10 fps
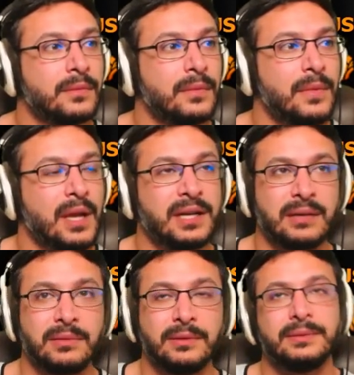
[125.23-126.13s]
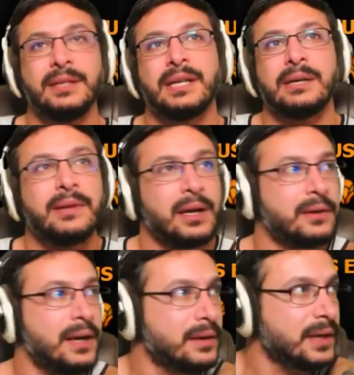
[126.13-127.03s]
Not terrible, not
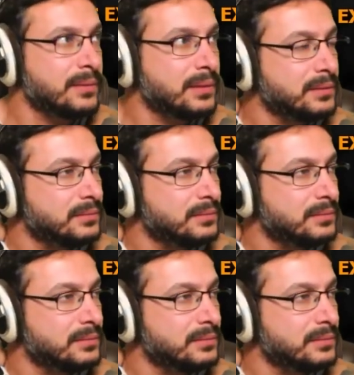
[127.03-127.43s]
great, not terrible.